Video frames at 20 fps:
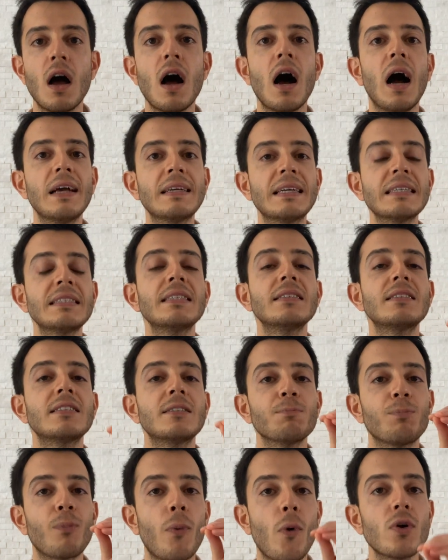I guess it's
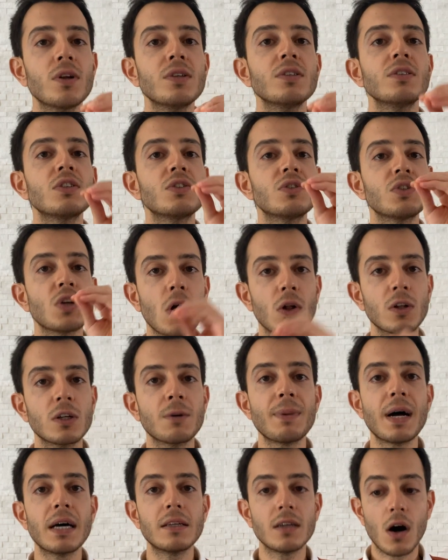important to talk
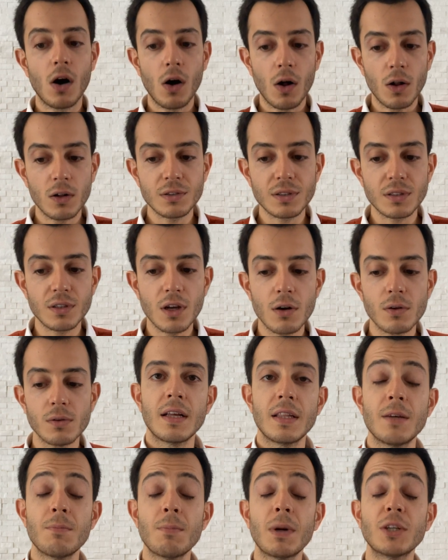about also
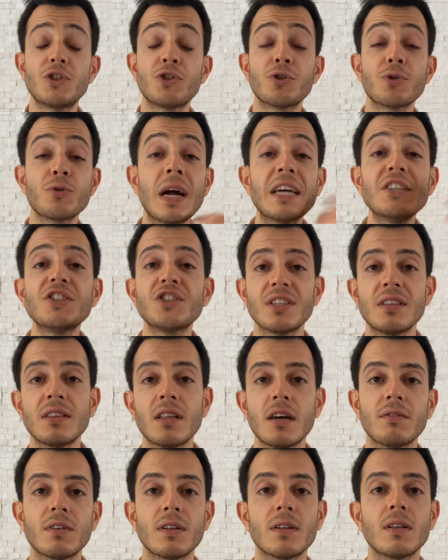the maturation
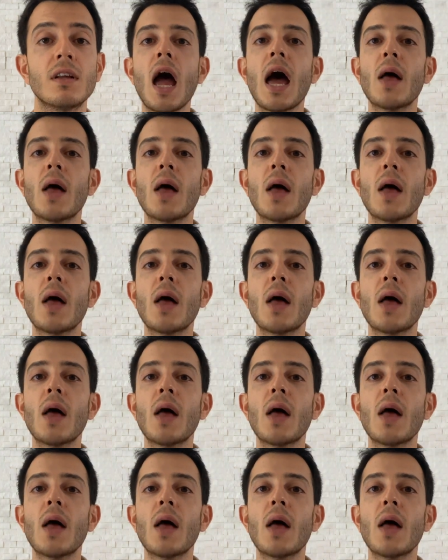level.